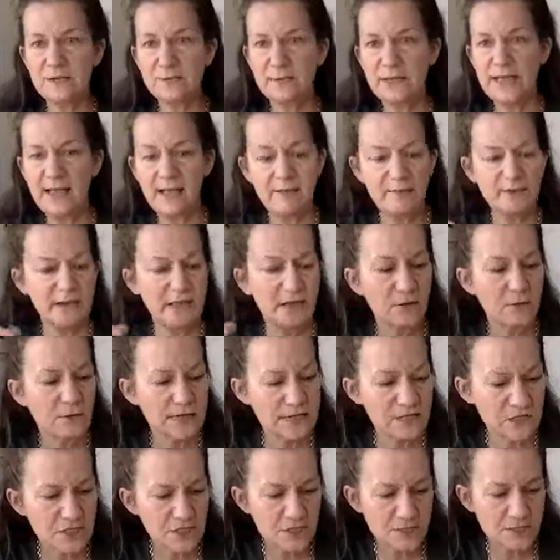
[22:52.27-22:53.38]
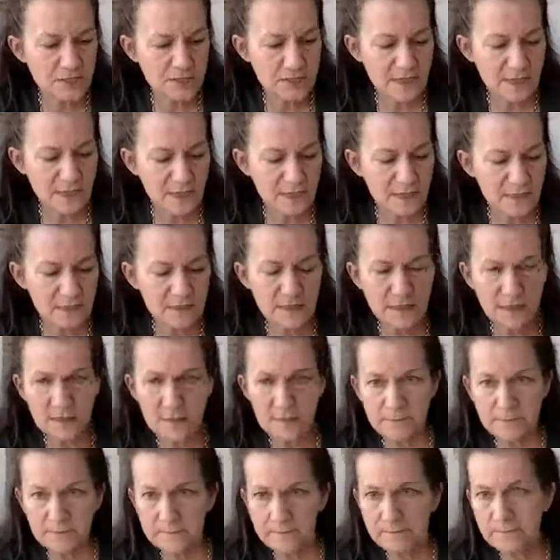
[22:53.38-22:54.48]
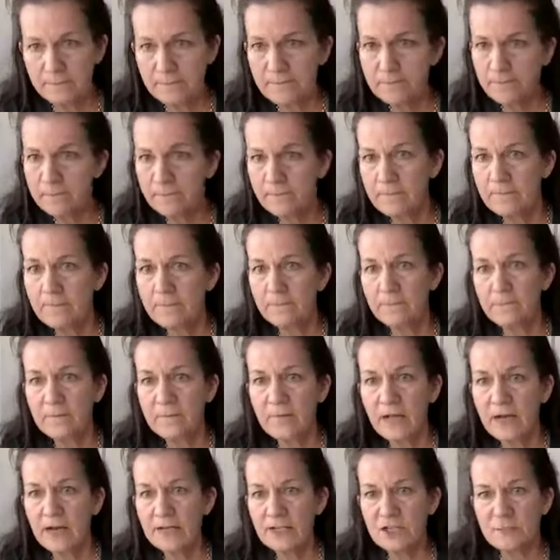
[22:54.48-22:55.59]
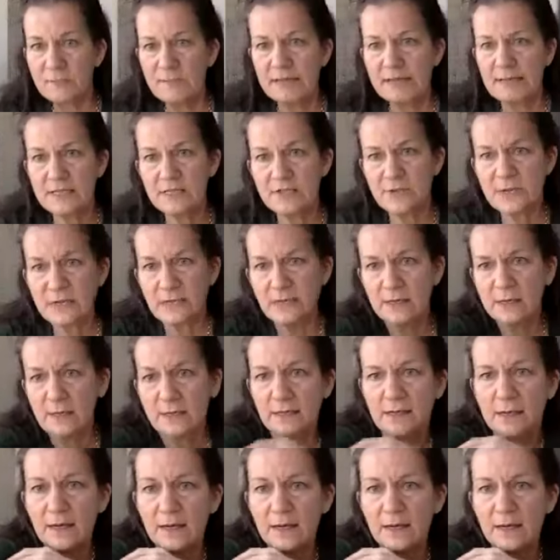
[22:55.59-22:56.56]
Do we have any questions that I should be answering?